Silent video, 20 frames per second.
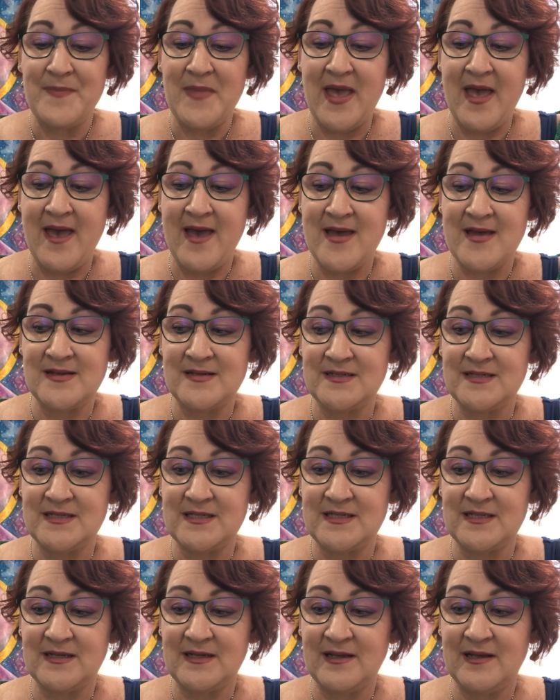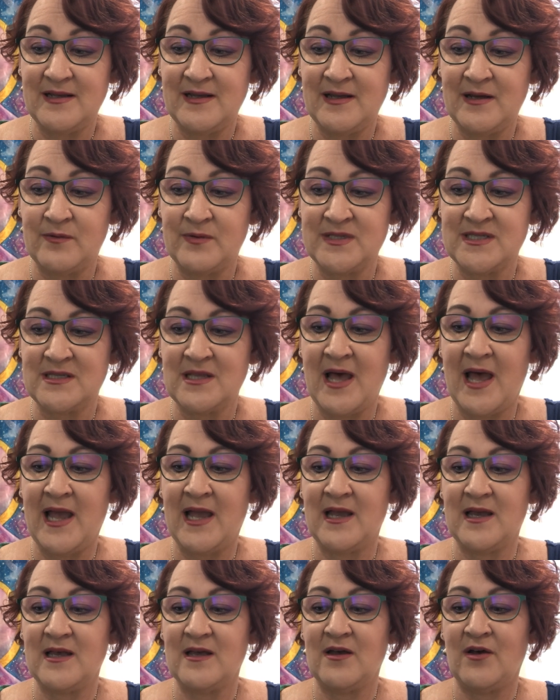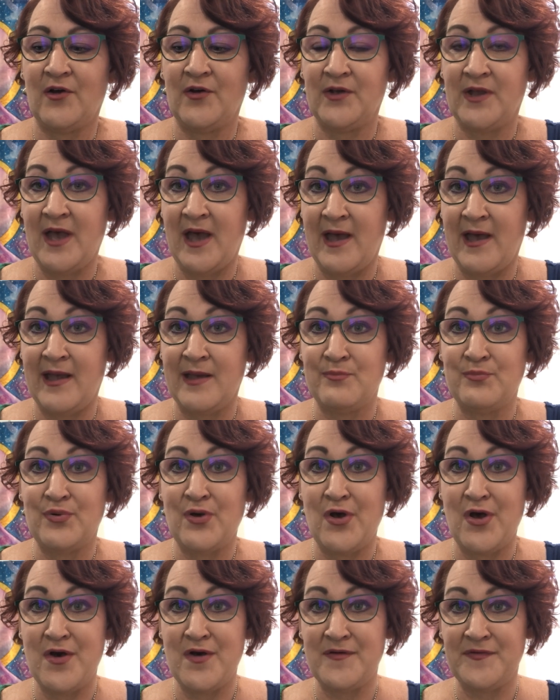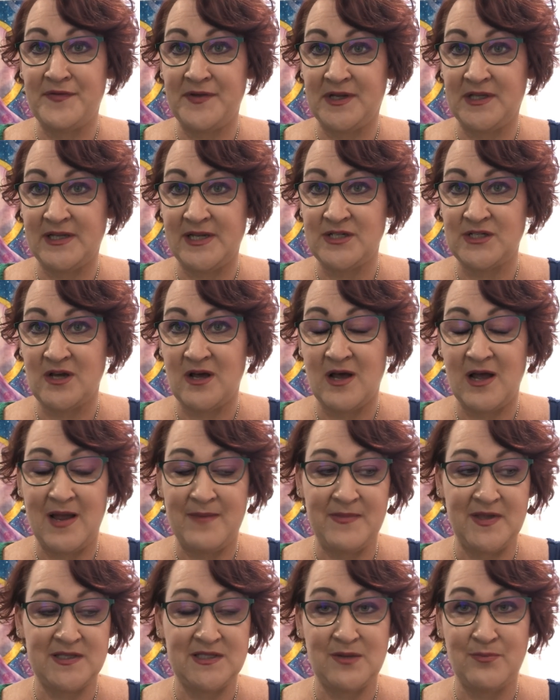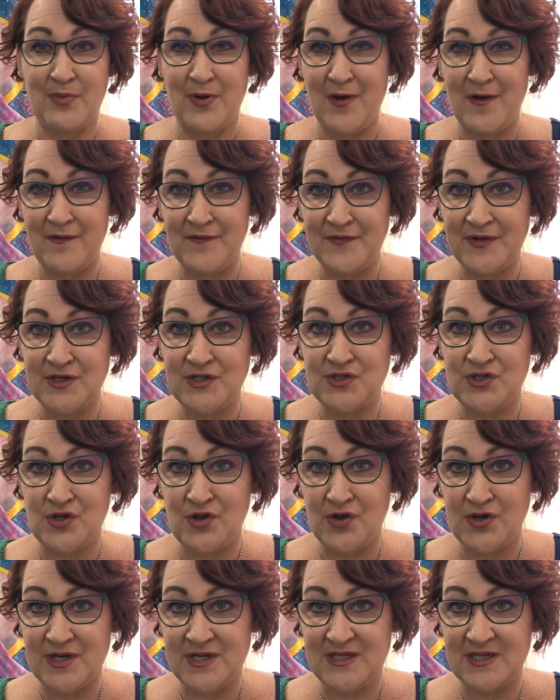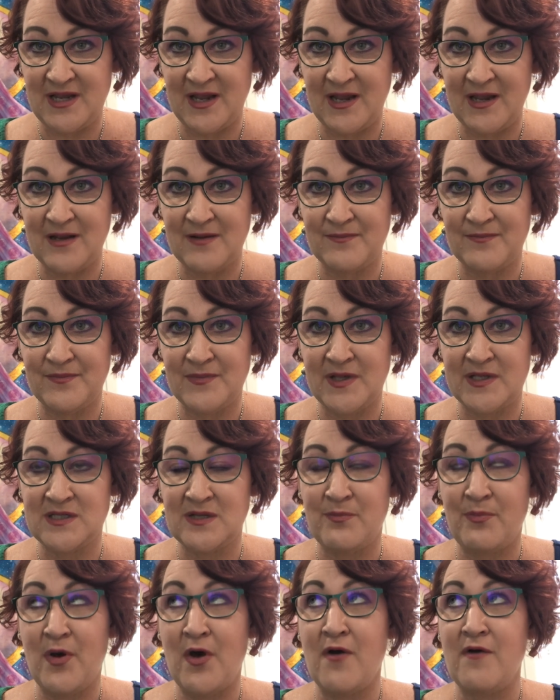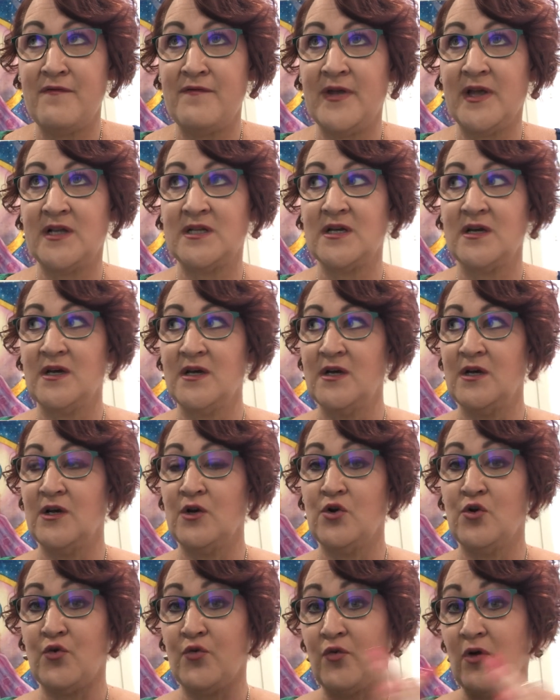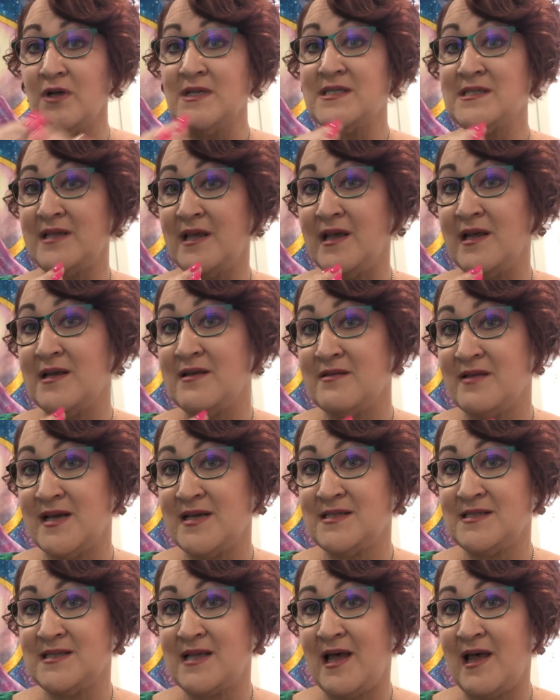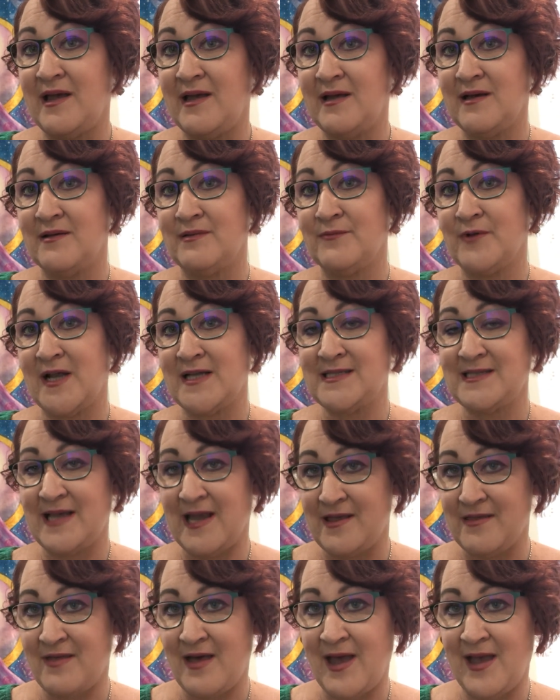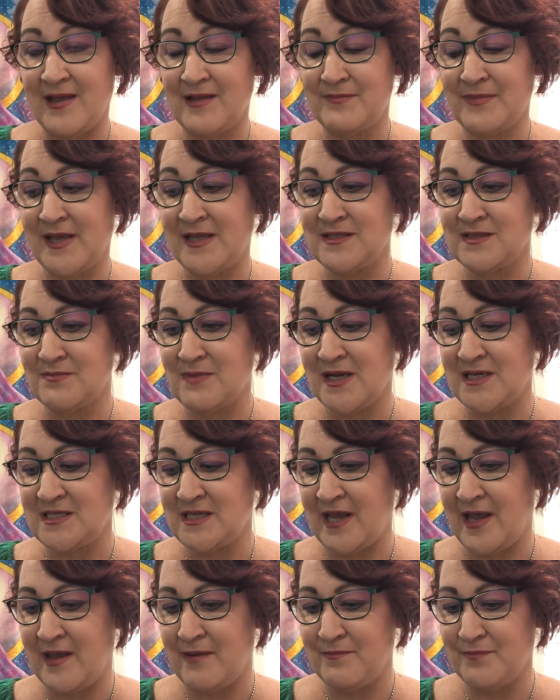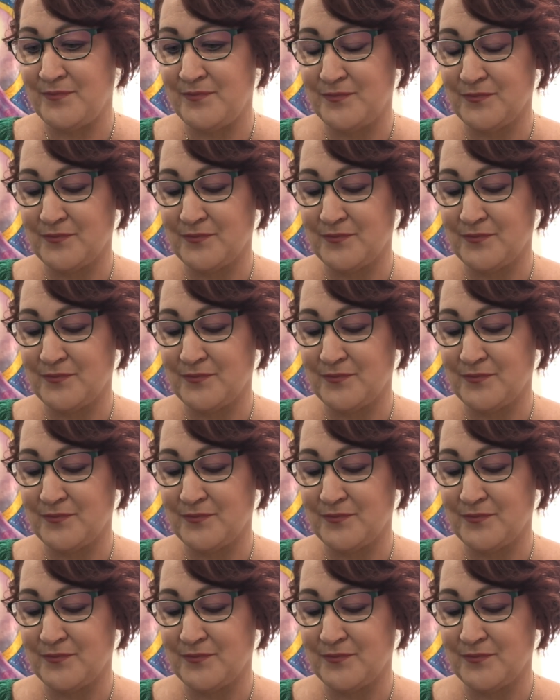And it was like, okay, perfectly timed. There's a perfect unity. There's a perfect crossing, they're saying. When I say they, it means my team.